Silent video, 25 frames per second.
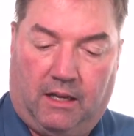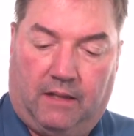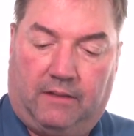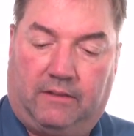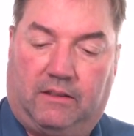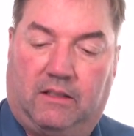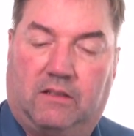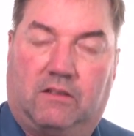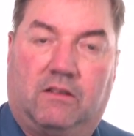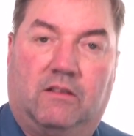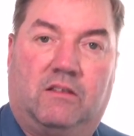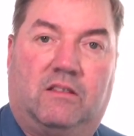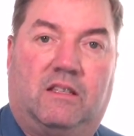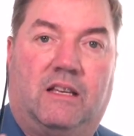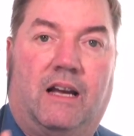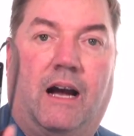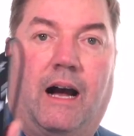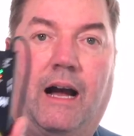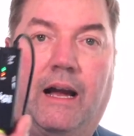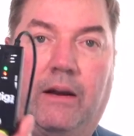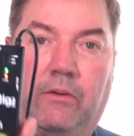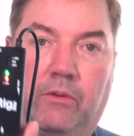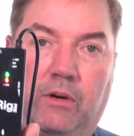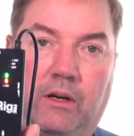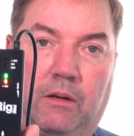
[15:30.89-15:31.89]
This is the
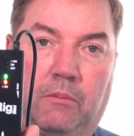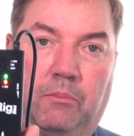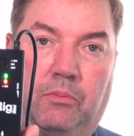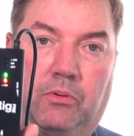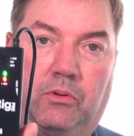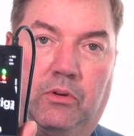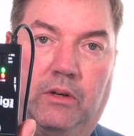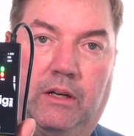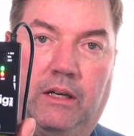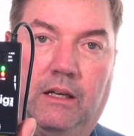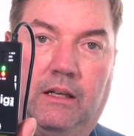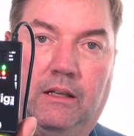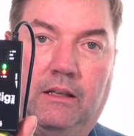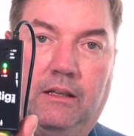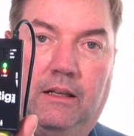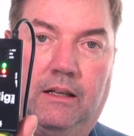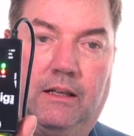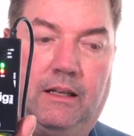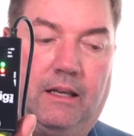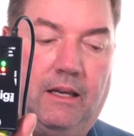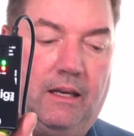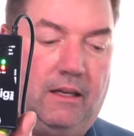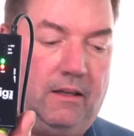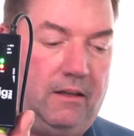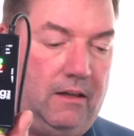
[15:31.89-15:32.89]
iRig Pre.
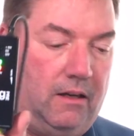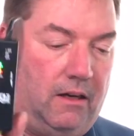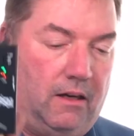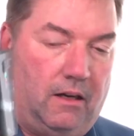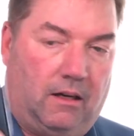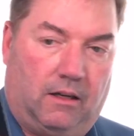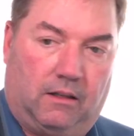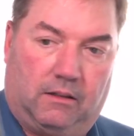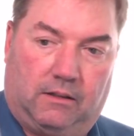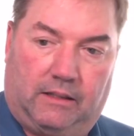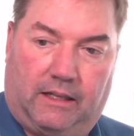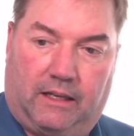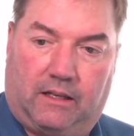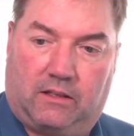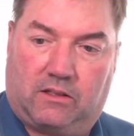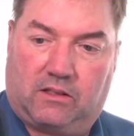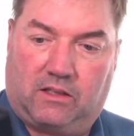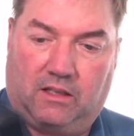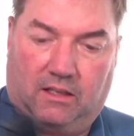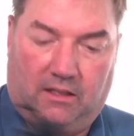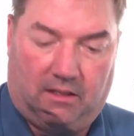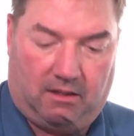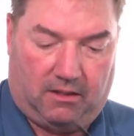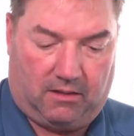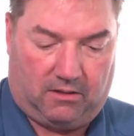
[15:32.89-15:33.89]
Again,
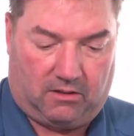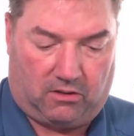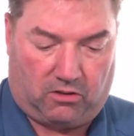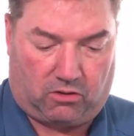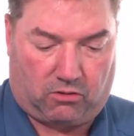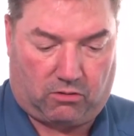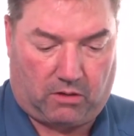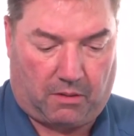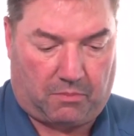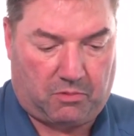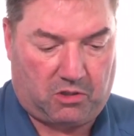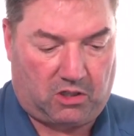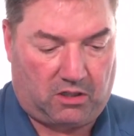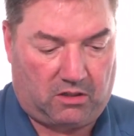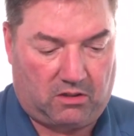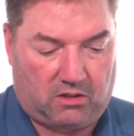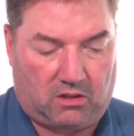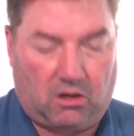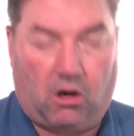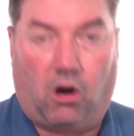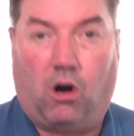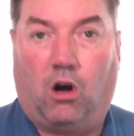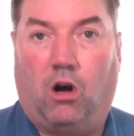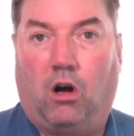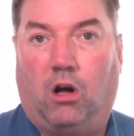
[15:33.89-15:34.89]
links, descriptions,
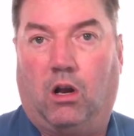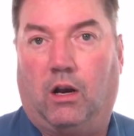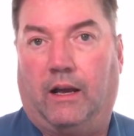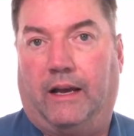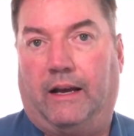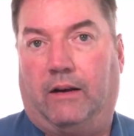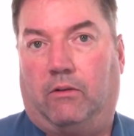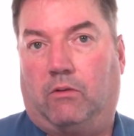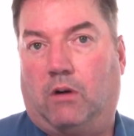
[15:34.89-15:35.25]
all at